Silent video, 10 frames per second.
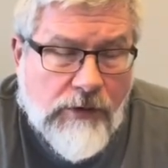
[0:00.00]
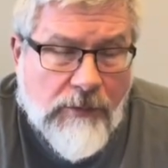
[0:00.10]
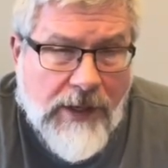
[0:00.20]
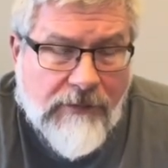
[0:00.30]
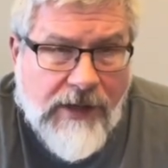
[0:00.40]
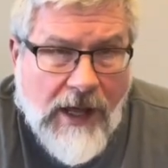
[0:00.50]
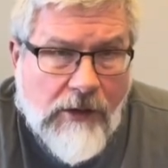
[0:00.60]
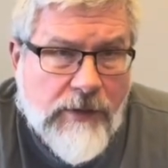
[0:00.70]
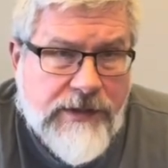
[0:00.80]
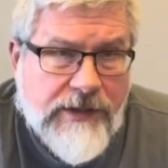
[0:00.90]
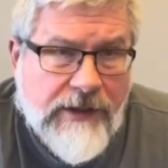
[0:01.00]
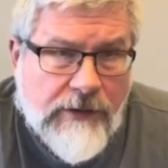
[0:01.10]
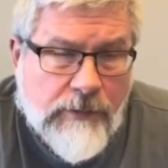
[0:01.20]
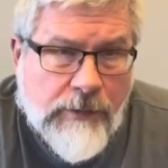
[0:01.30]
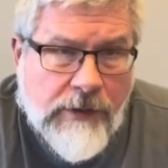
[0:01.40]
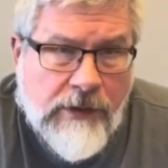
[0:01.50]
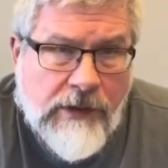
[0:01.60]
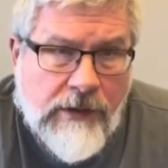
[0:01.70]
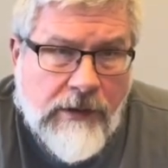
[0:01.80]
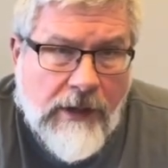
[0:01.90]
The amount of calories in them
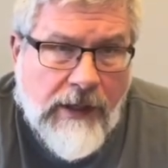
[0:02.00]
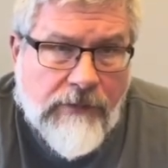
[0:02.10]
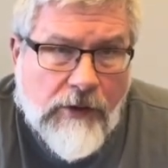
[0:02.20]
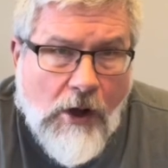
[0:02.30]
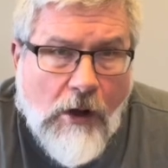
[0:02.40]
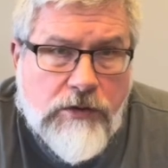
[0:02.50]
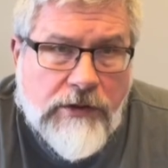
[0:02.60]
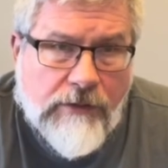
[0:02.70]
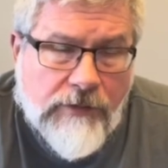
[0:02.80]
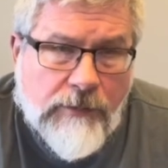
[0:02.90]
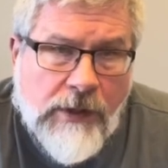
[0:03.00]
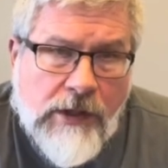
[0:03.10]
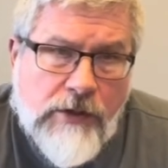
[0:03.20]
and the cost of them.